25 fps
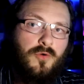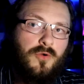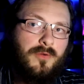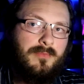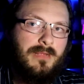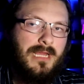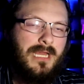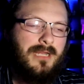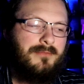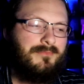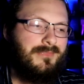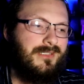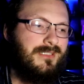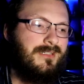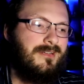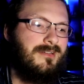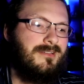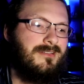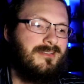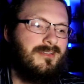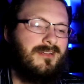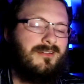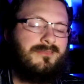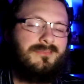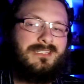format
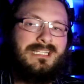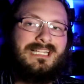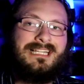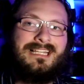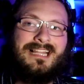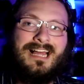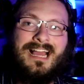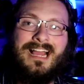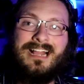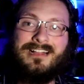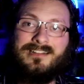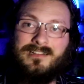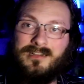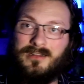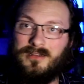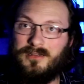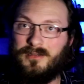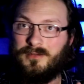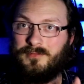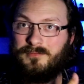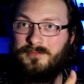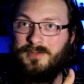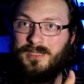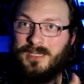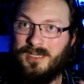because of the lack
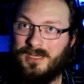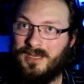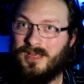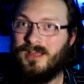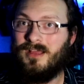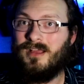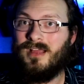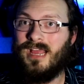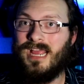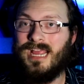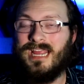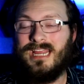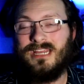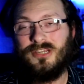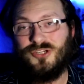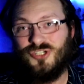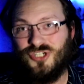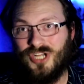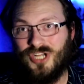of a